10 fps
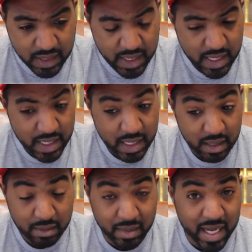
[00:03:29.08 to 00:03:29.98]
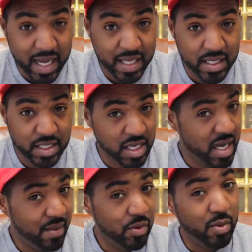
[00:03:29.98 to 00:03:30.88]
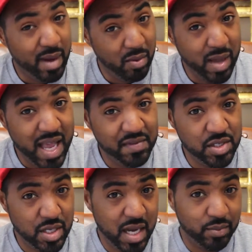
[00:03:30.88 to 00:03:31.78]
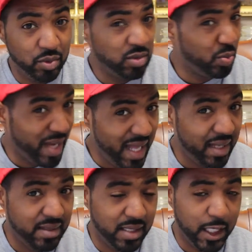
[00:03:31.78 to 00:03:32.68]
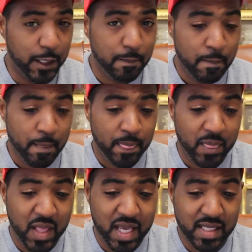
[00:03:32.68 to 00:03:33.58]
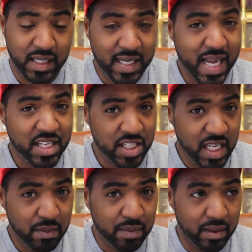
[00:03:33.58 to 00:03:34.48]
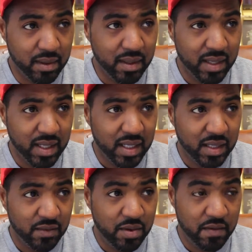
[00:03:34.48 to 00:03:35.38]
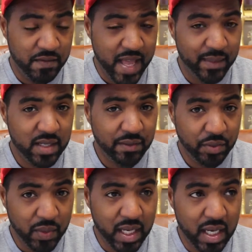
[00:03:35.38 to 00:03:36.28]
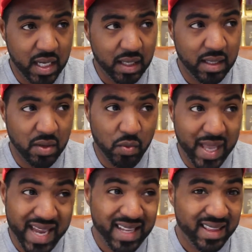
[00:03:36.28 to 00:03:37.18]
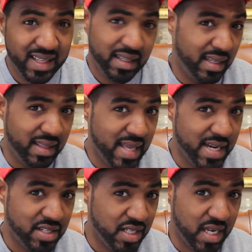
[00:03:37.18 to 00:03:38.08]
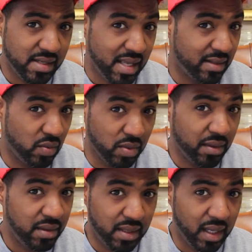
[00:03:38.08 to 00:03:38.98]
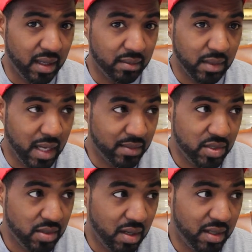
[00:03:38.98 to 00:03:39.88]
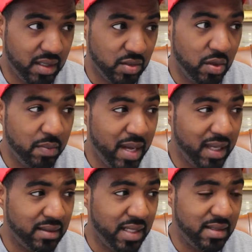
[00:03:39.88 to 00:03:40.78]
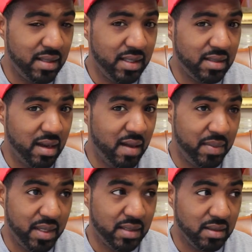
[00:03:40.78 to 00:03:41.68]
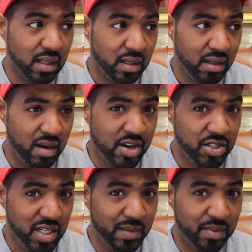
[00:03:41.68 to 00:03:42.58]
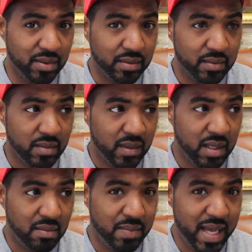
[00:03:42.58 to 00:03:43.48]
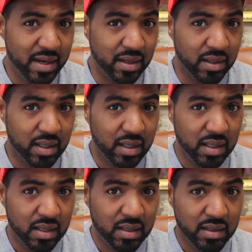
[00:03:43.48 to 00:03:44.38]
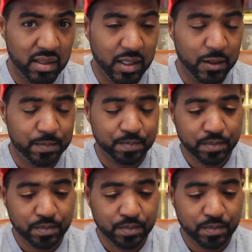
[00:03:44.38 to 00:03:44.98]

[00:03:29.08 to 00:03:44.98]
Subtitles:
my wife's job group policy is a lot cheaper for a family of 3 than anything in that exchange that's worth a damn. I'm just sorry. These group policies in these companies are cheaper. They're better, you know,